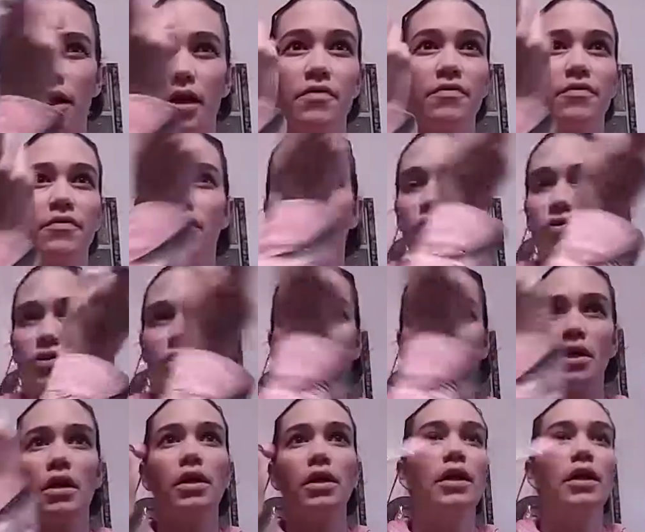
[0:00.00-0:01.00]
I've
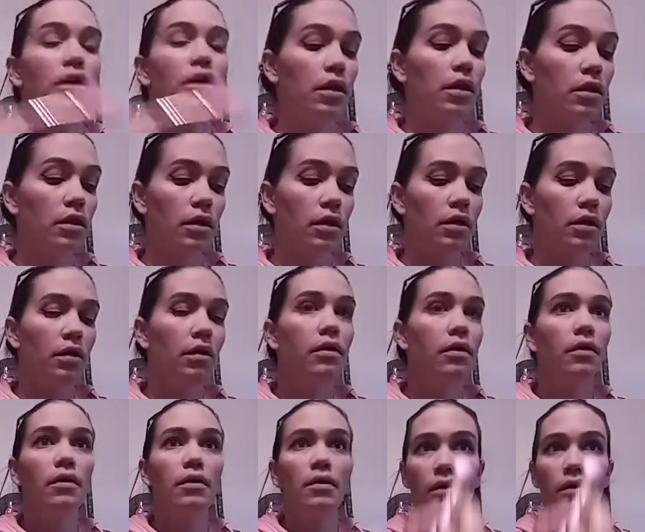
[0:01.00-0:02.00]
overdone anything.
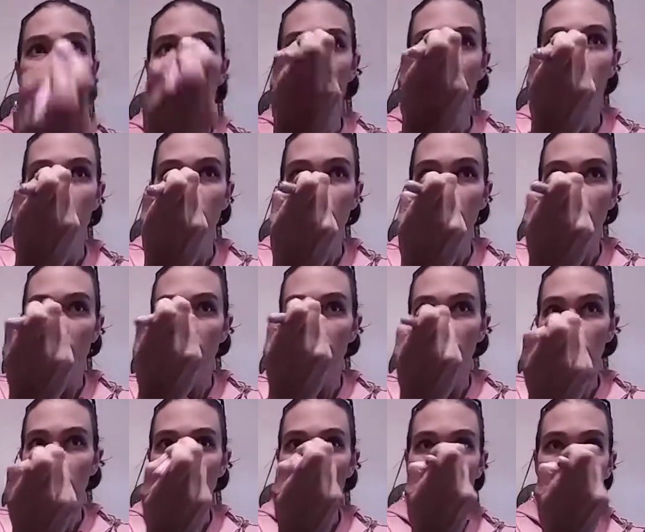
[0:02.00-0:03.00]

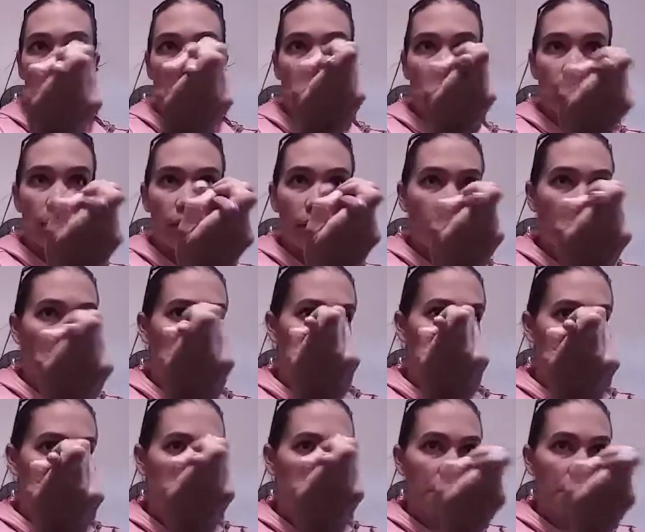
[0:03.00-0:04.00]
We're going to get right on
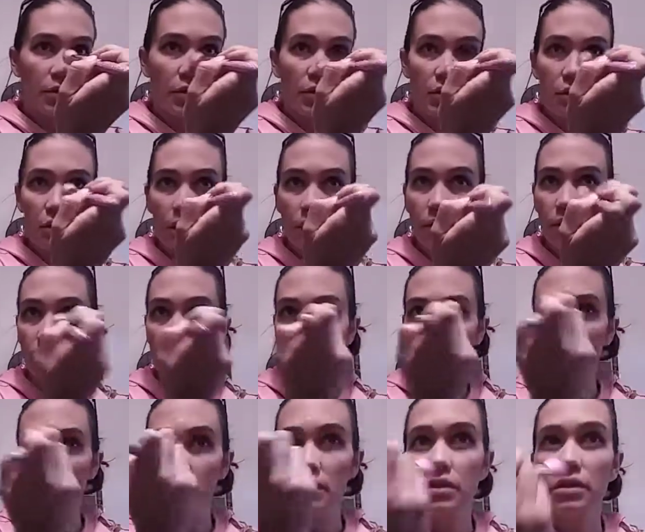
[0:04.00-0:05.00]
the tip of the
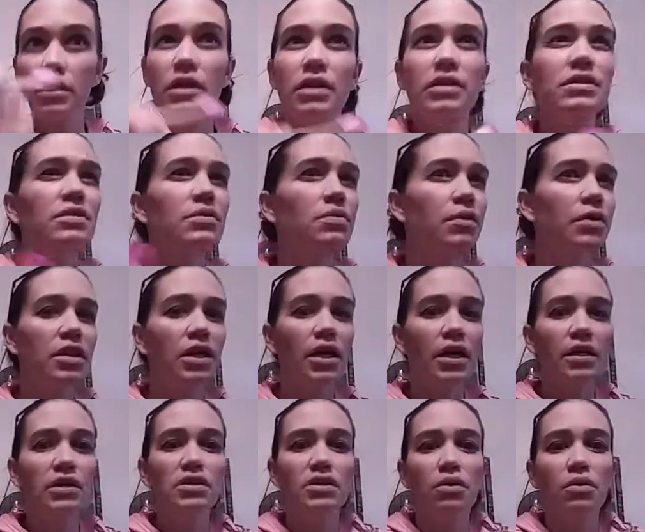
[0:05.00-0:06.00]
nose. That's the one thing
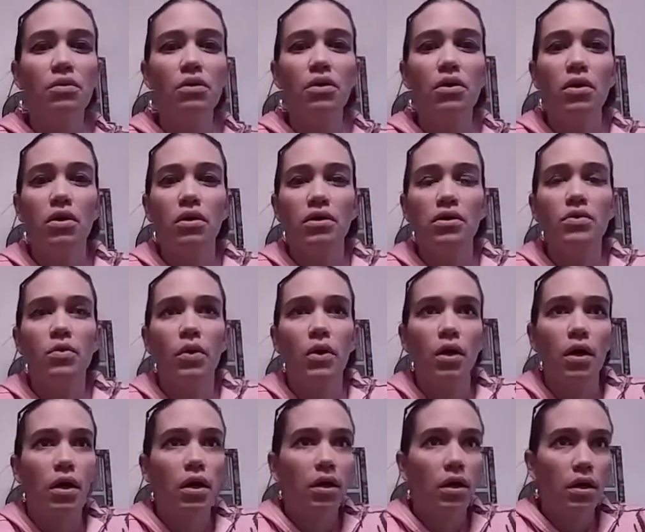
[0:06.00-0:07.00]
I don't
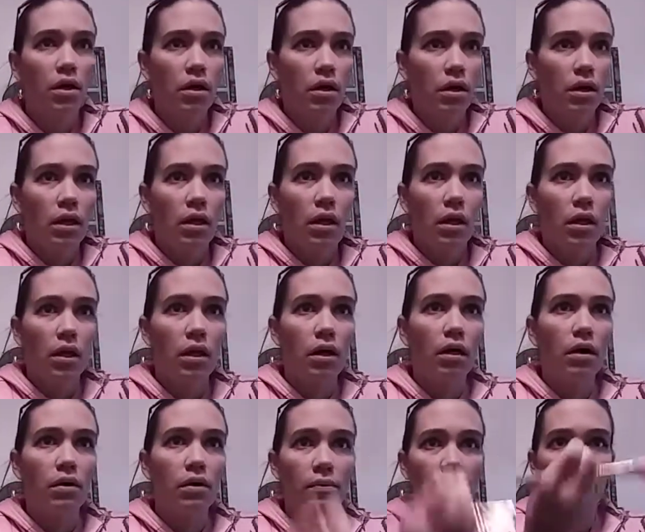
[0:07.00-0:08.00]
contour.
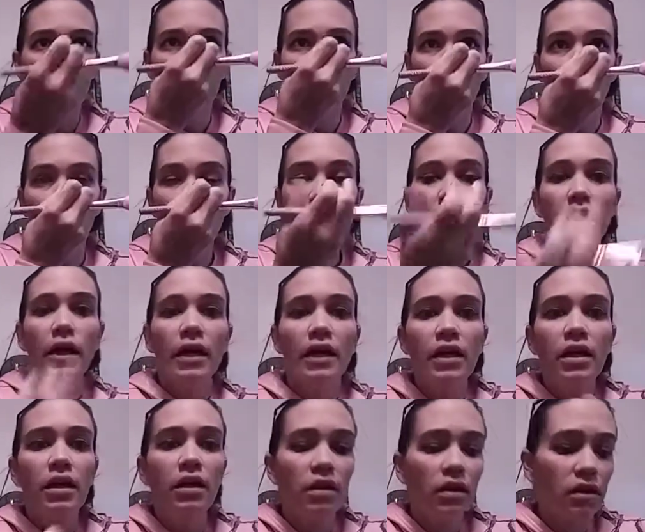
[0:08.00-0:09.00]
I
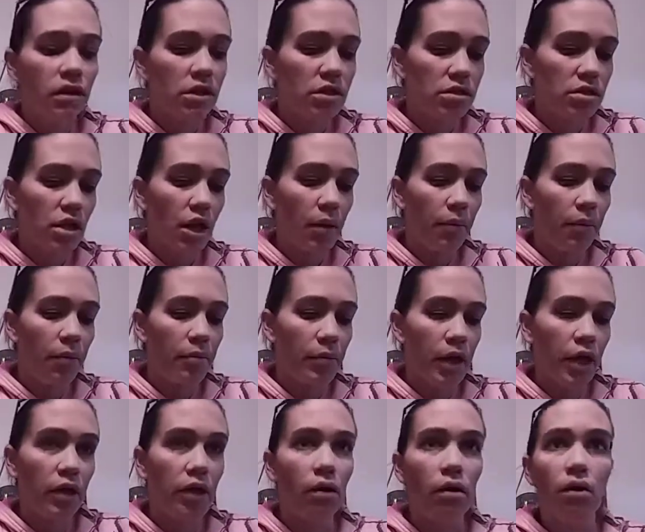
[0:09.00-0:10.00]
like the shape of
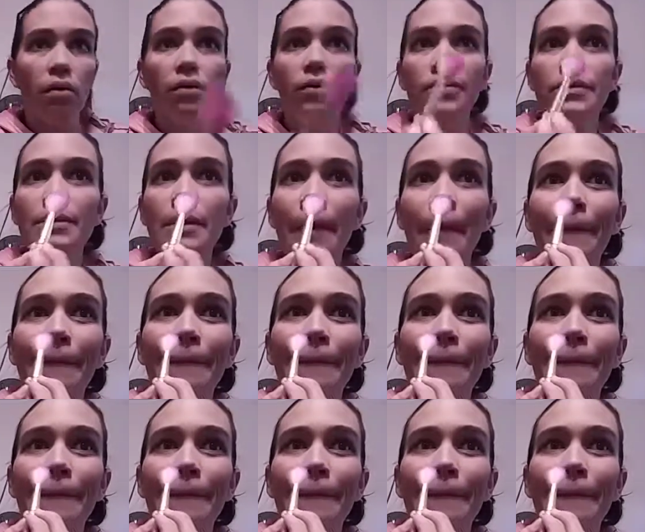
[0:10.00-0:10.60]
my nose.